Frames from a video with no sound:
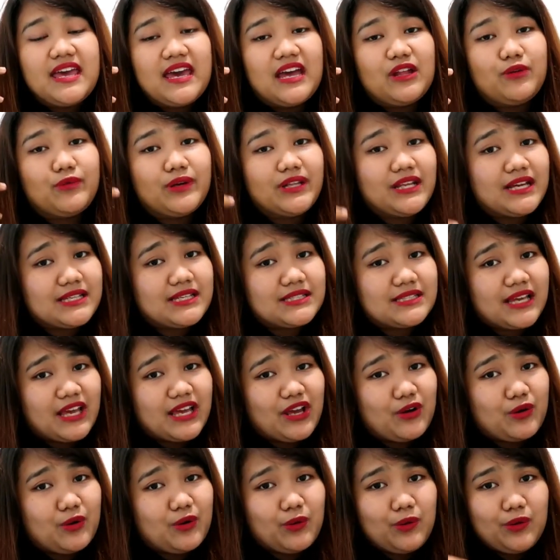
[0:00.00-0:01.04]
And when I
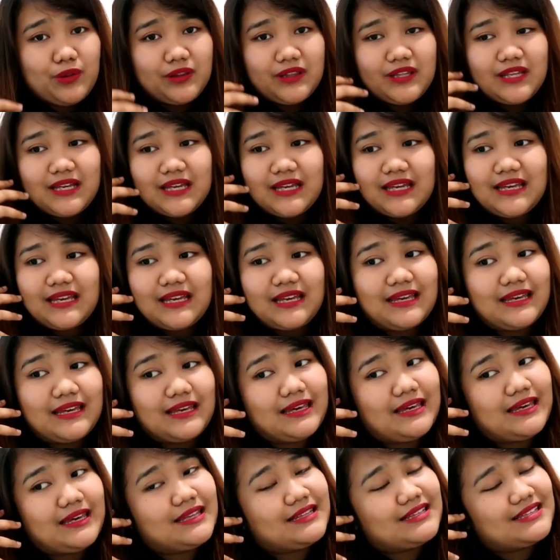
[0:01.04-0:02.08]
say cold,
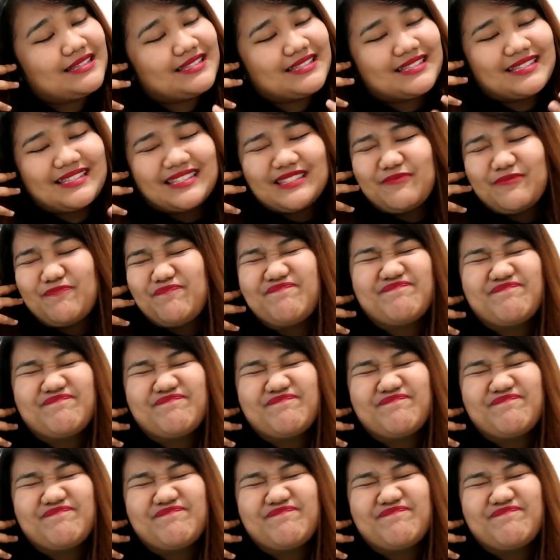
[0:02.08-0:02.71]
it's